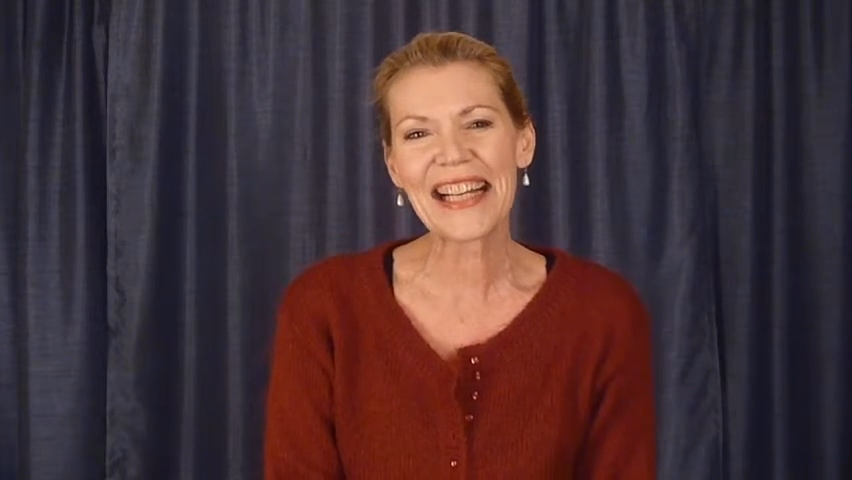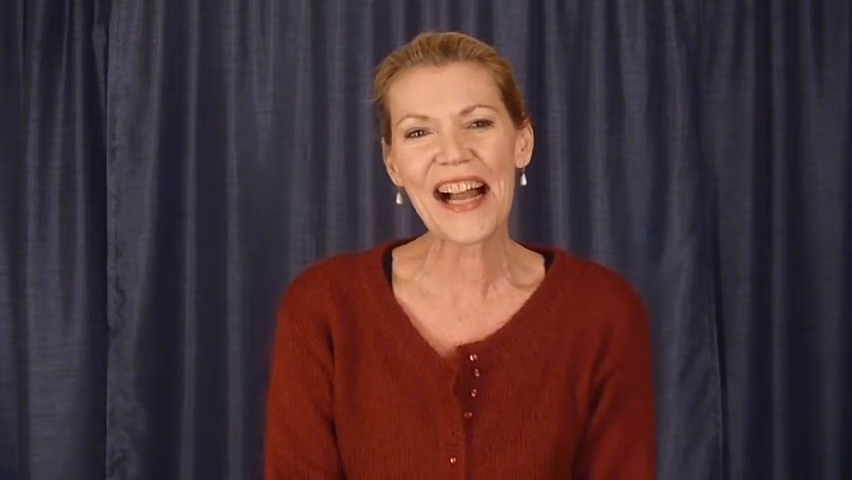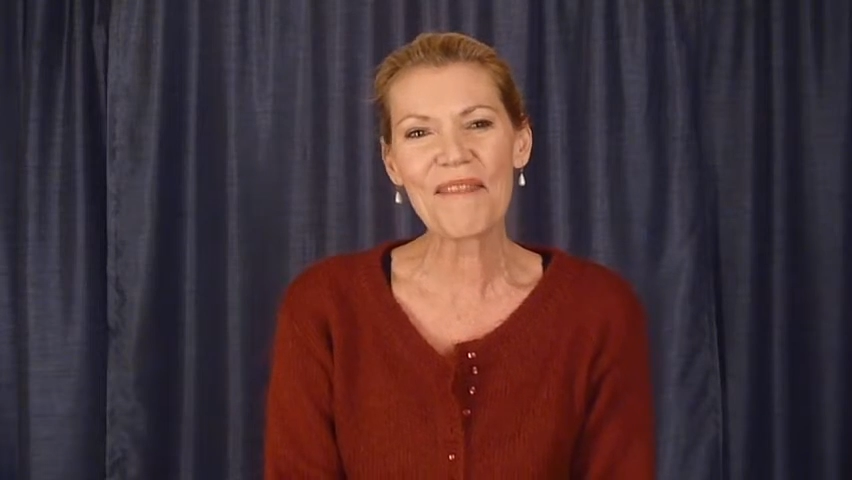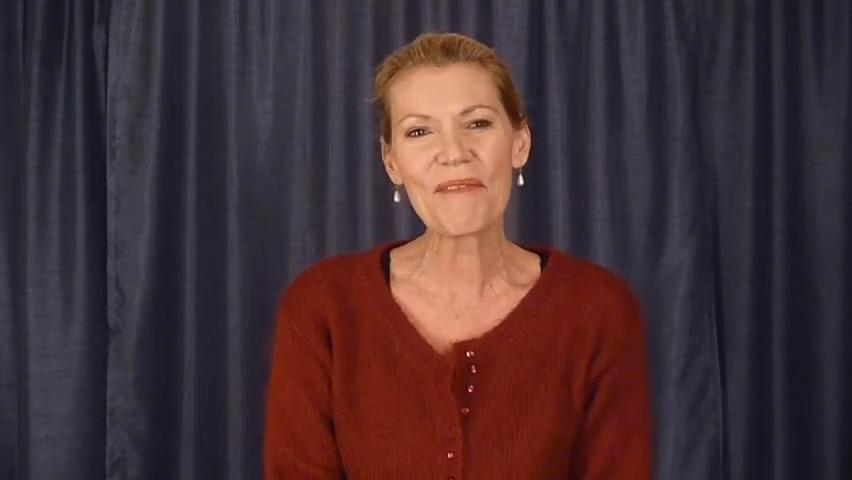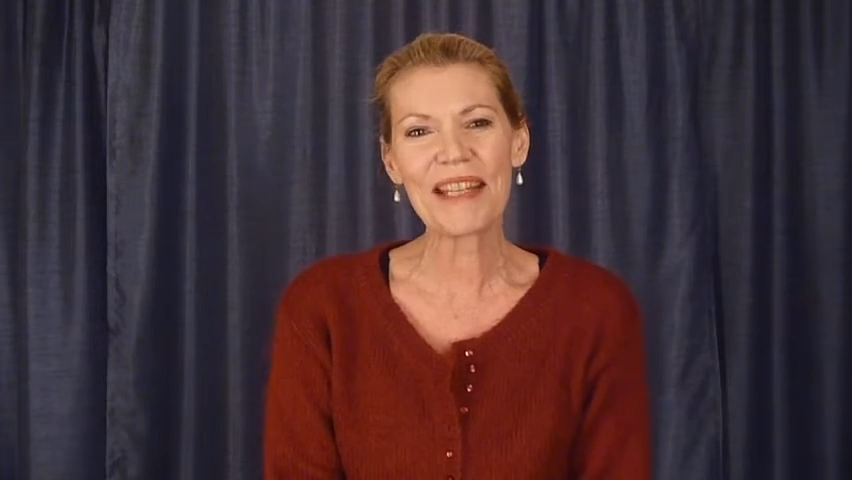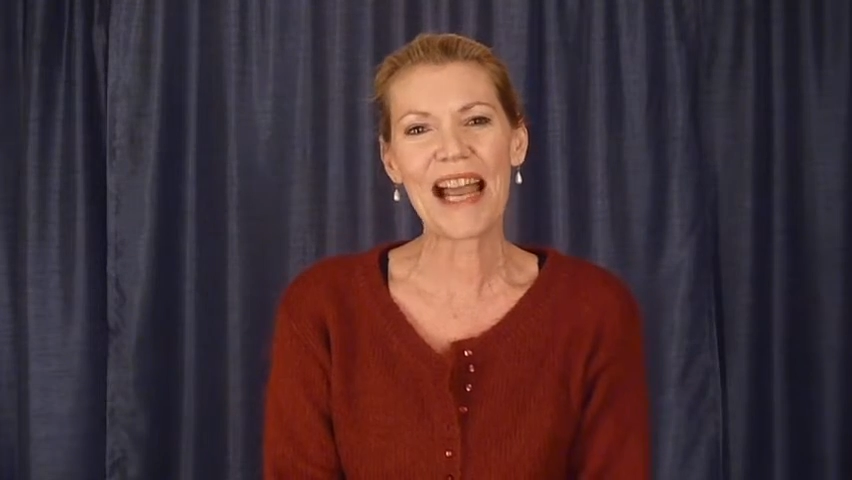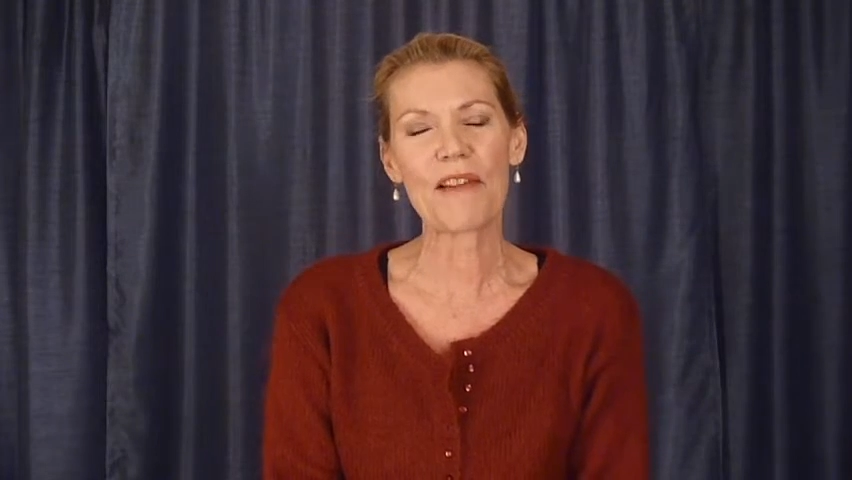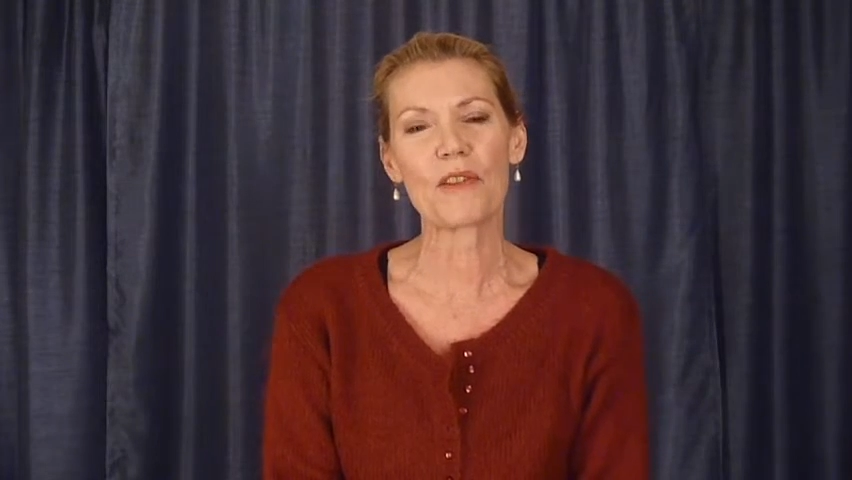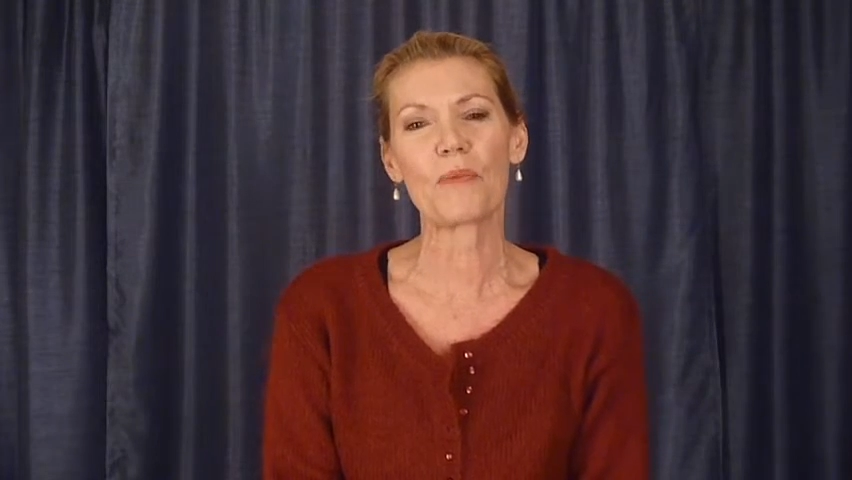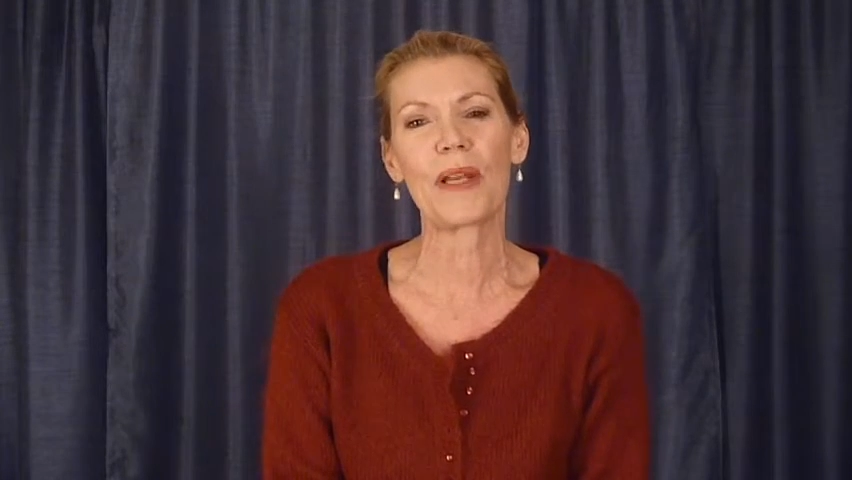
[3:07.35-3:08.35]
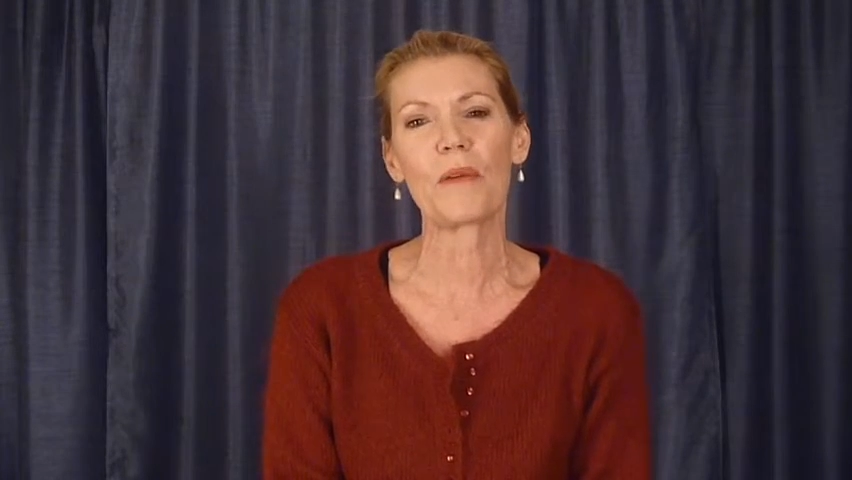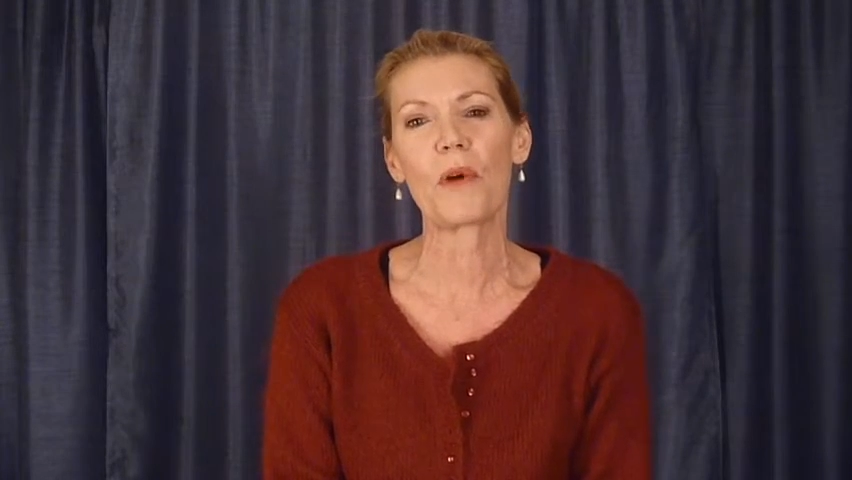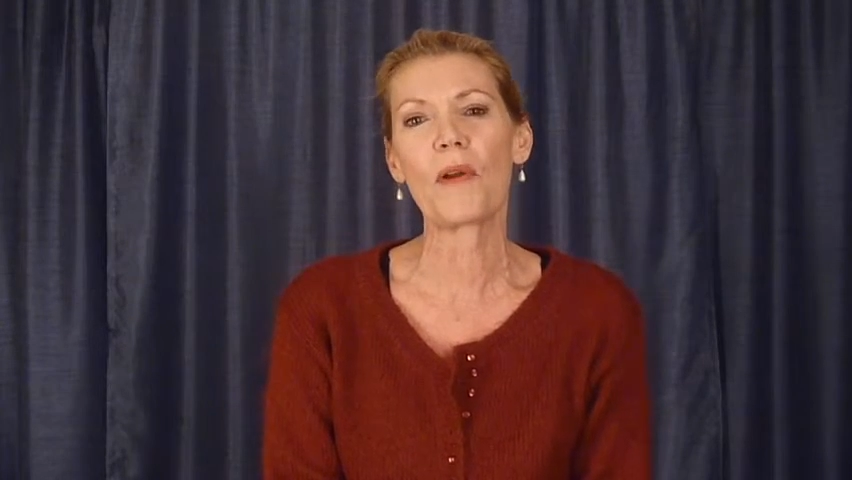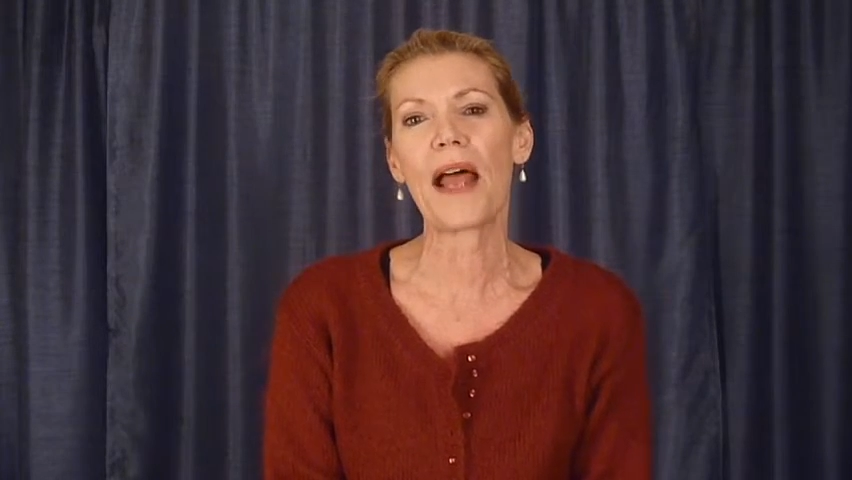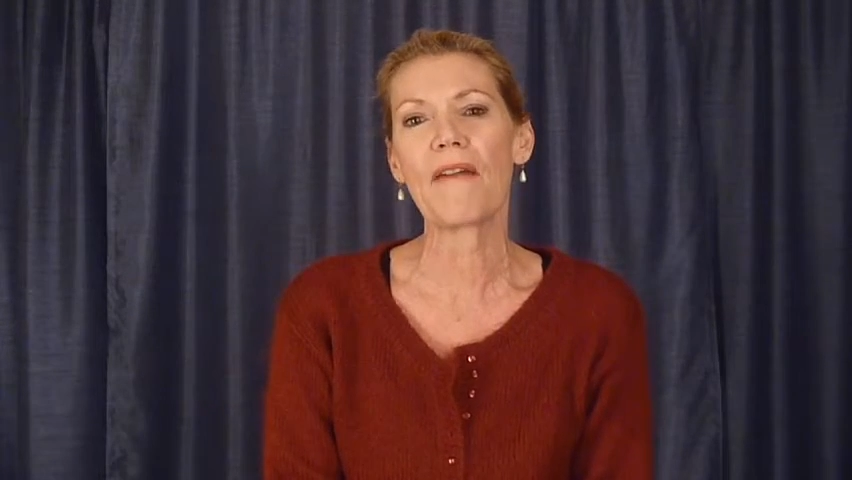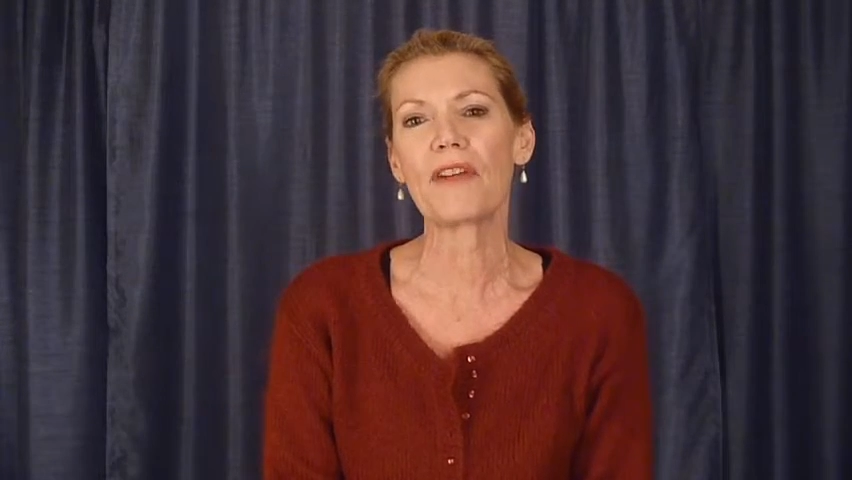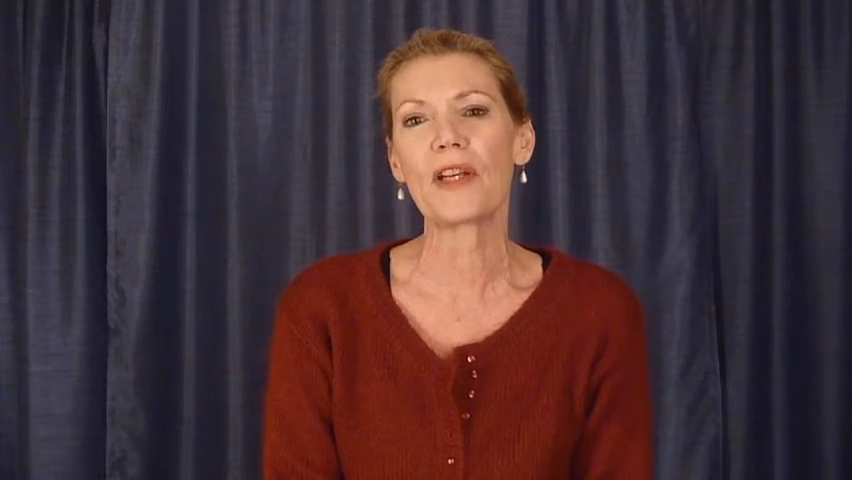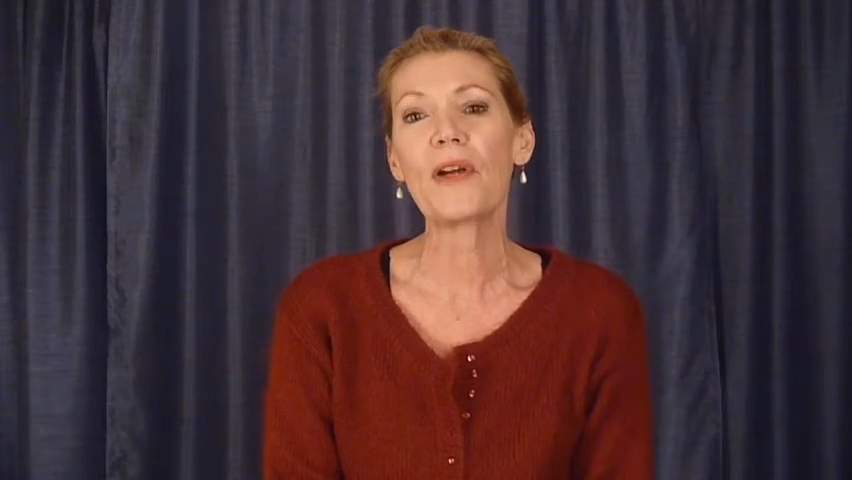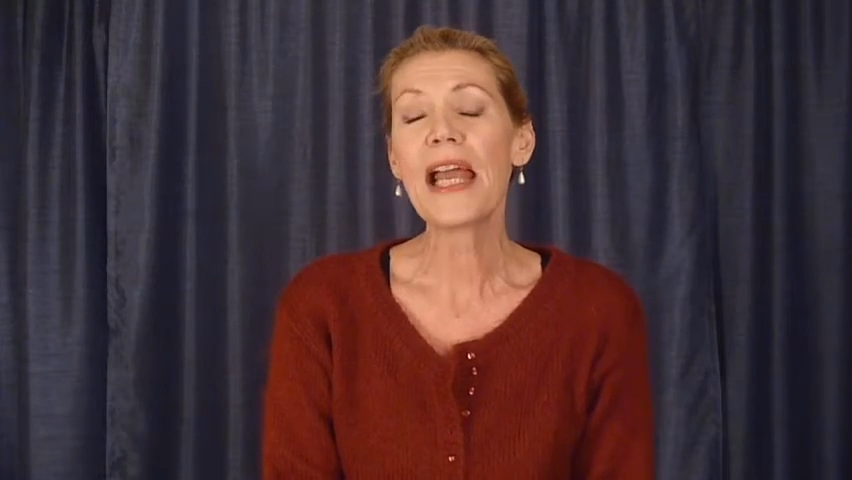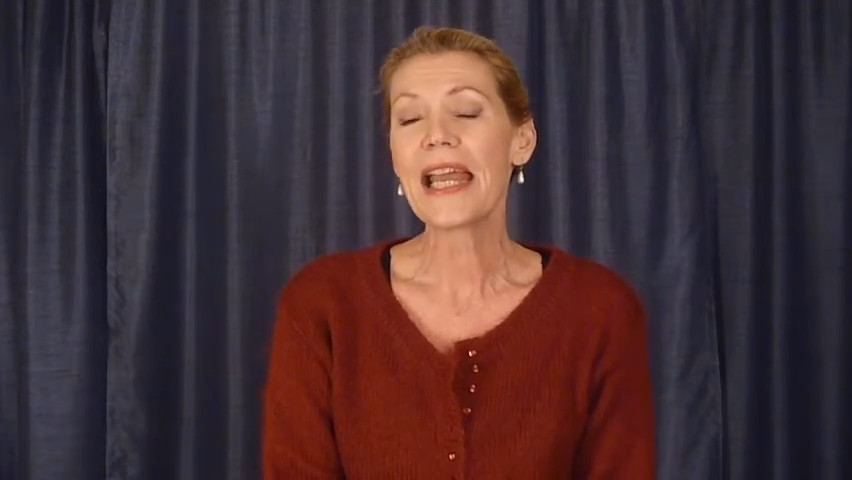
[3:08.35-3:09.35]
Come down to Railroad
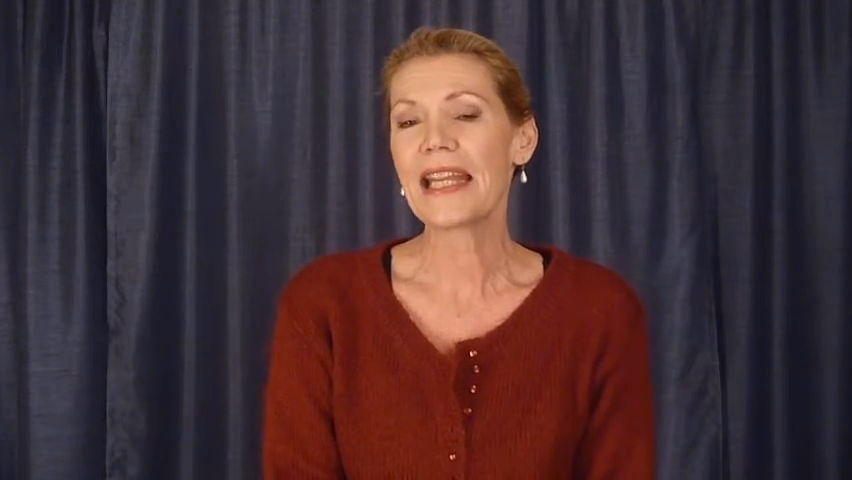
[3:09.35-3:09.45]
Avenue